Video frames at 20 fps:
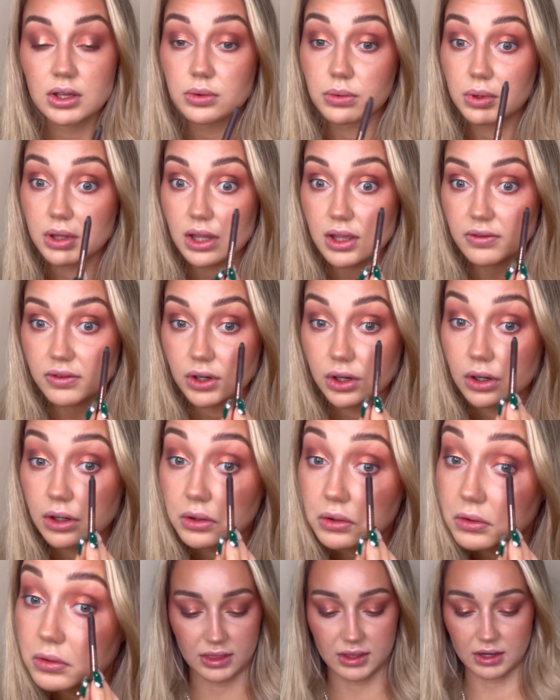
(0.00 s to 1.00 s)
We love her.
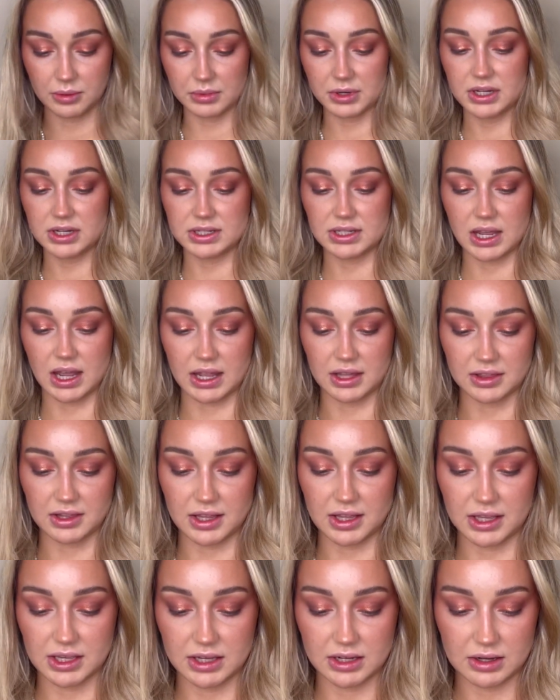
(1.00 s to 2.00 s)
Then I'm going to
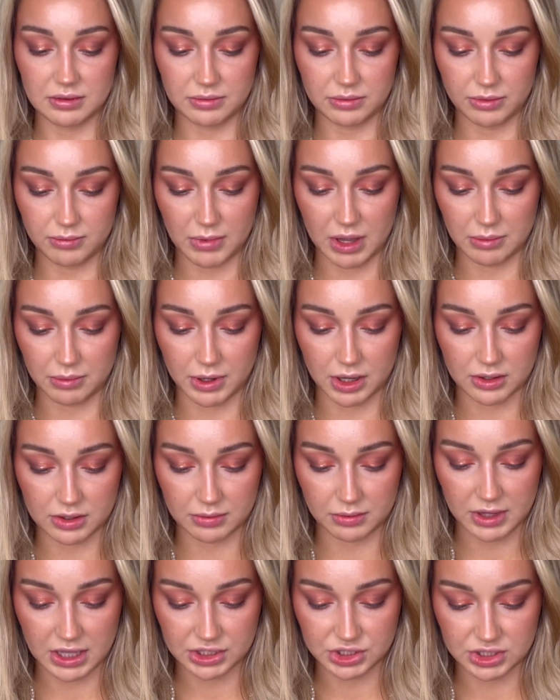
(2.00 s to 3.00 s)
tightline my bottom
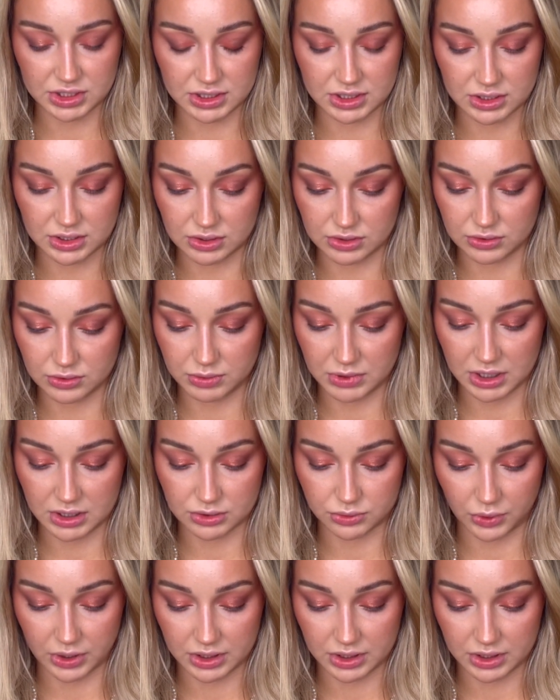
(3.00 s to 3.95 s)
lashes too, because why